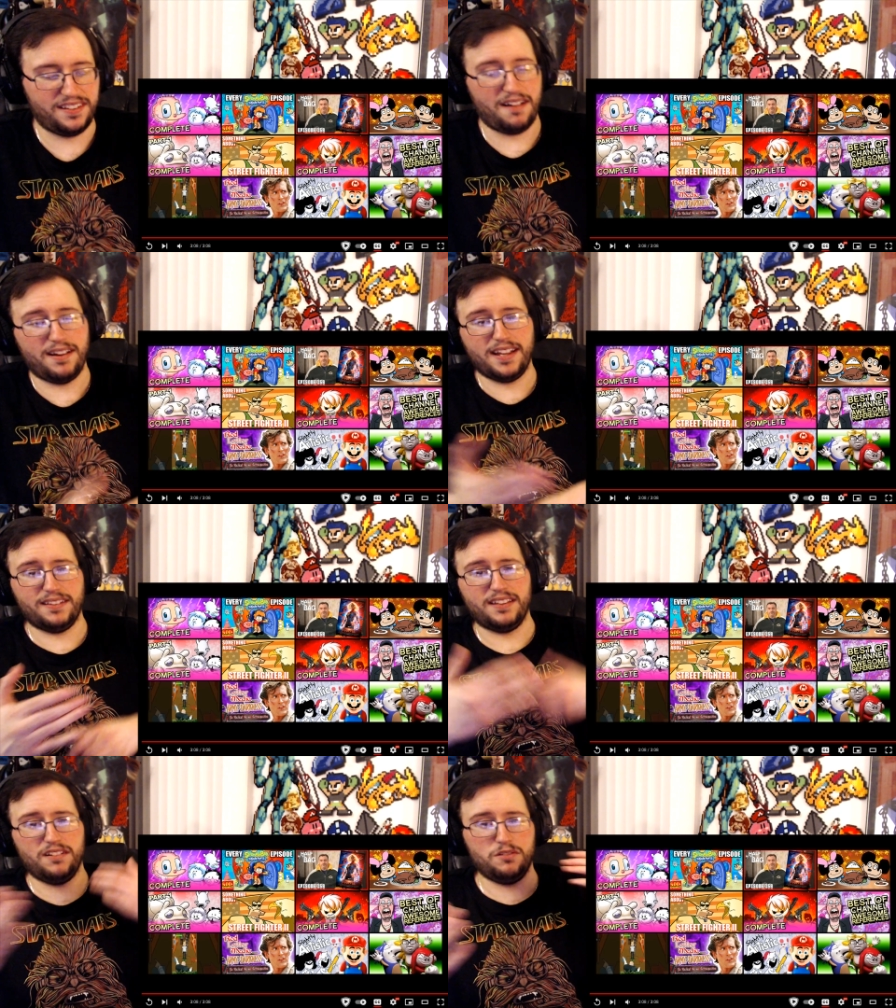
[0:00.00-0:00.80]
Now I
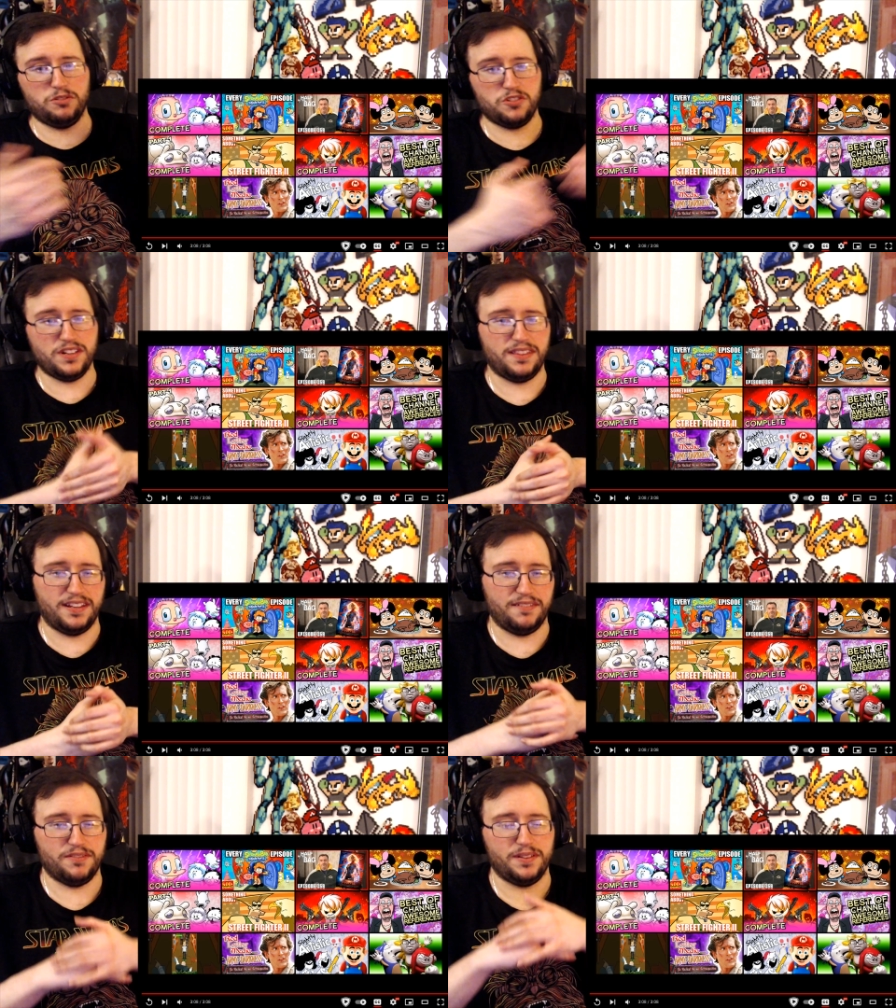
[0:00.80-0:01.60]
get the whole tree
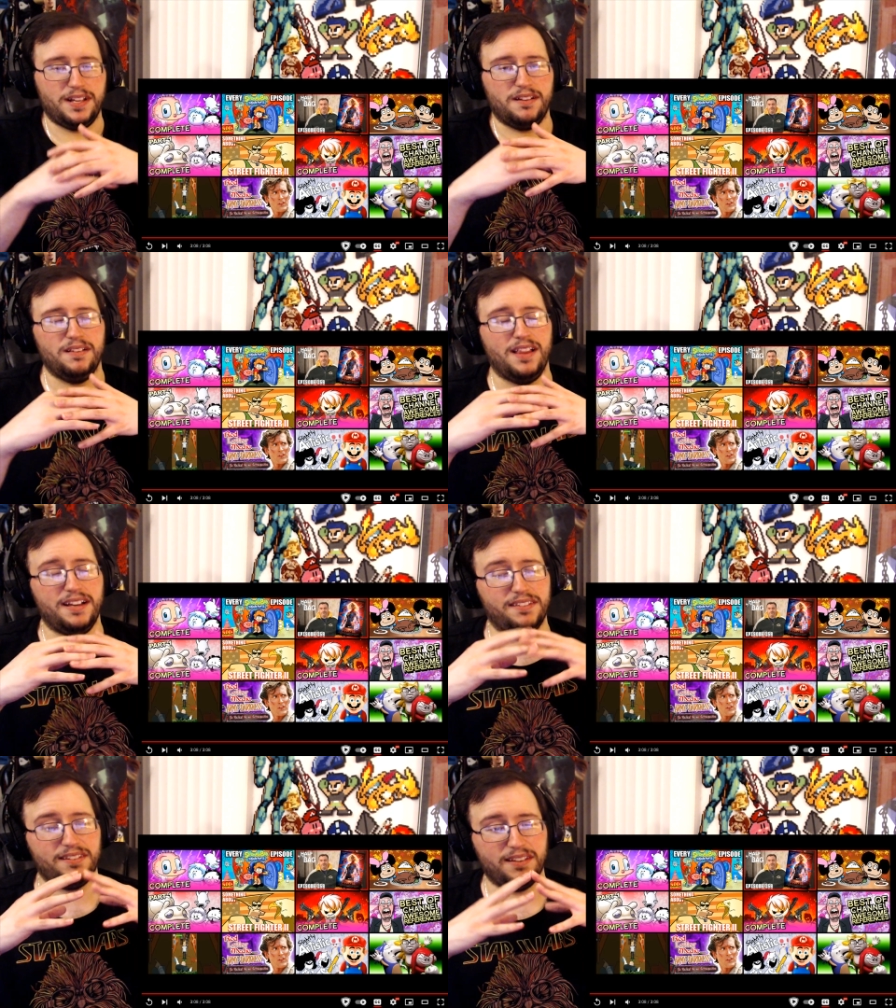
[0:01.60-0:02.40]
thing from the
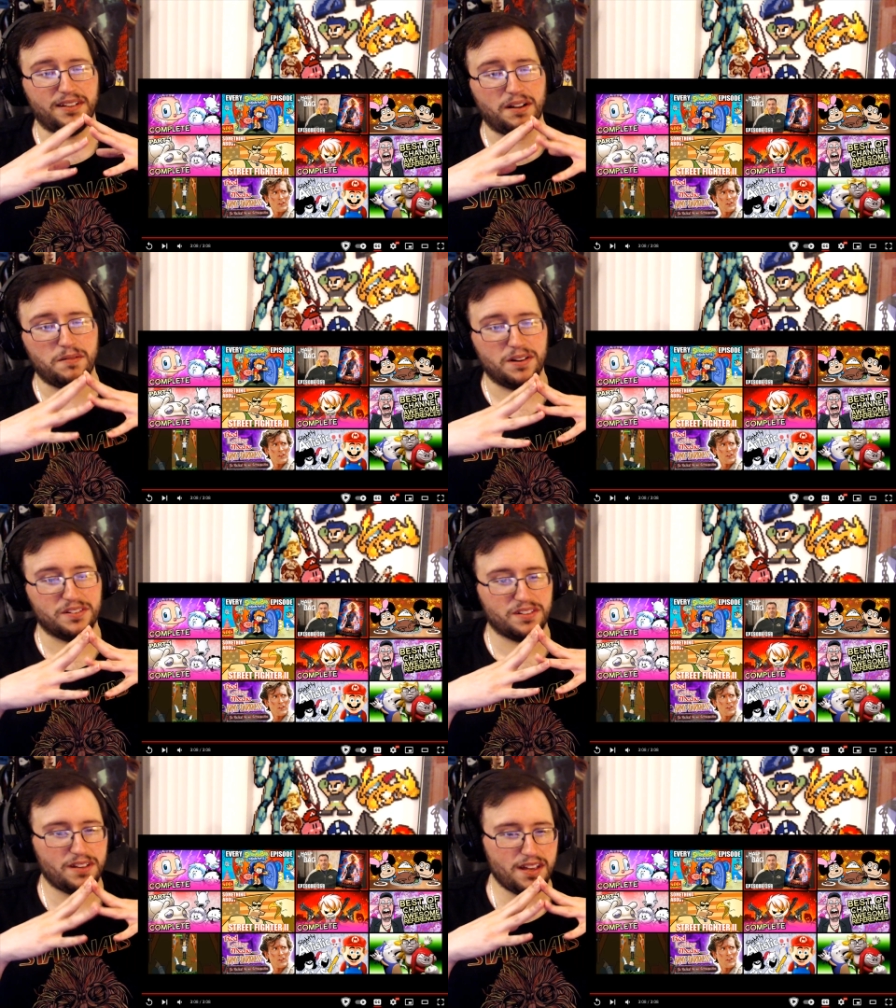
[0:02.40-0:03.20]
last thing I watched.